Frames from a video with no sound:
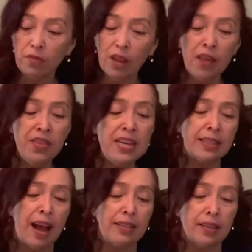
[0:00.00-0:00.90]

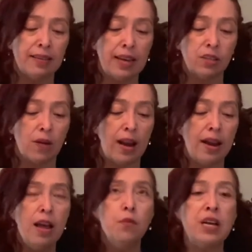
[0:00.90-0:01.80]
these kinds of things,
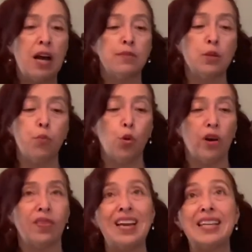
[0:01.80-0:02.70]
right, becomes
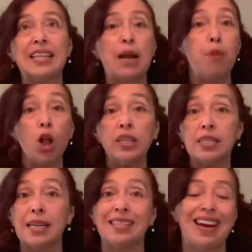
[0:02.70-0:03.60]
important. Things like
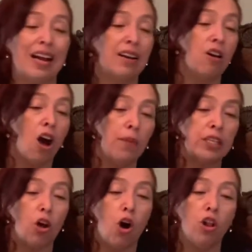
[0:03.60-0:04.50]
politics and
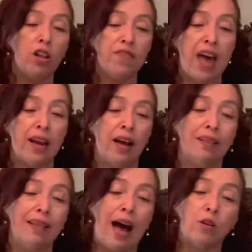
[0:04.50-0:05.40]
economics, all of that
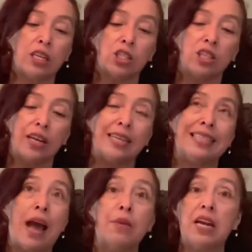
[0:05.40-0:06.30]
allows us to
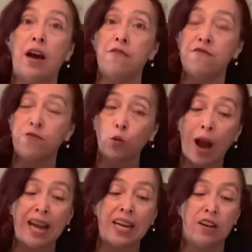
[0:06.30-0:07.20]
examine a
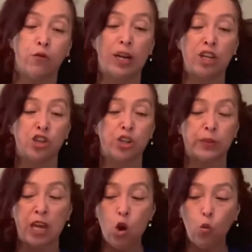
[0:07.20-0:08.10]
variety of
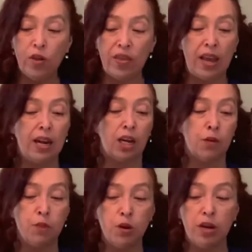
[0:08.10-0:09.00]
relationships within a
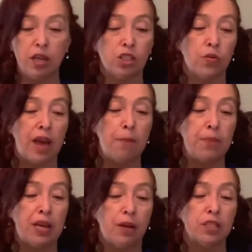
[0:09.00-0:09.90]
community. So that
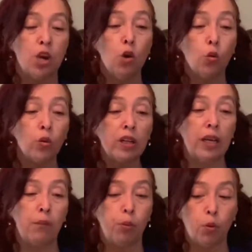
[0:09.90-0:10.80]
becomes
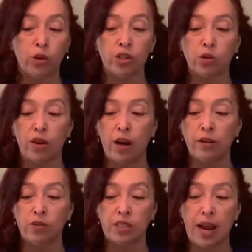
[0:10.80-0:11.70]
really important to sort of
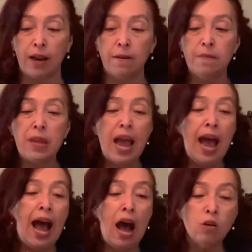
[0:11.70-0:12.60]
understand.
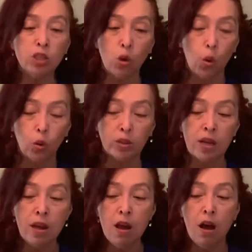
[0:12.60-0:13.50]

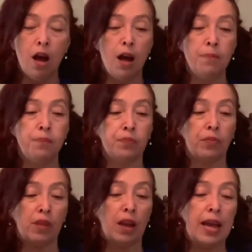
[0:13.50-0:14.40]
Household
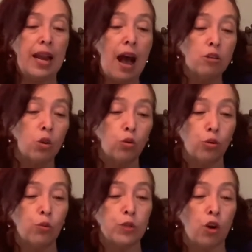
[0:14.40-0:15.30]
and household
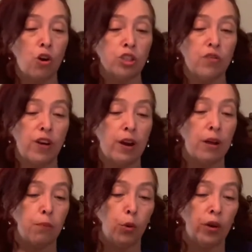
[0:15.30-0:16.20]
groups are also
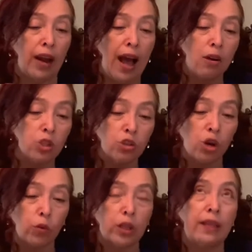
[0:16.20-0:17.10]
very important. Households
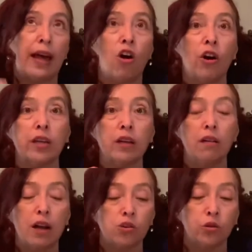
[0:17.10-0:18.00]
are really that
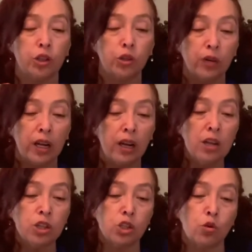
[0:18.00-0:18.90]
archaeological
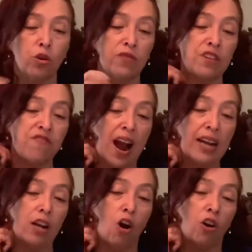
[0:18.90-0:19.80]
unit sort of
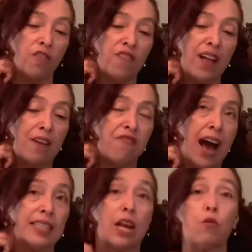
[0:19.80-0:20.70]
defining
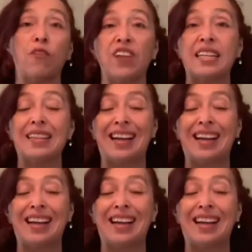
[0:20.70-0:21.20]
artifacts and reflecting the